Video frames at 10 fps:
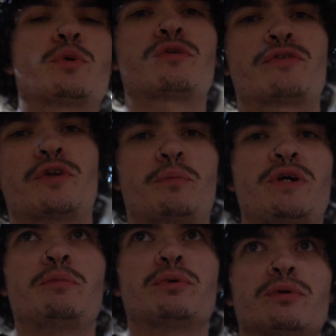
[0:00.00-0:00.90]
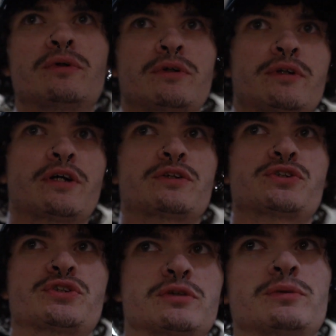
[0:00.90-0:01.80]
T more for the people, not the
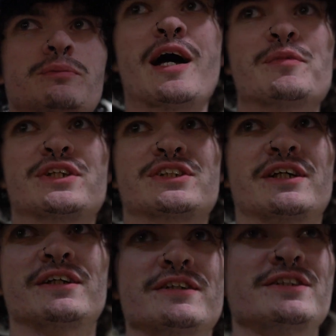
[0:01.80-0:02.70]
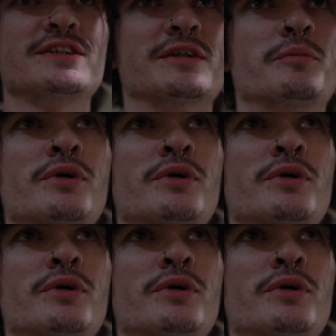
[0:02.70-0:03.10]
show. I'm excited to see him.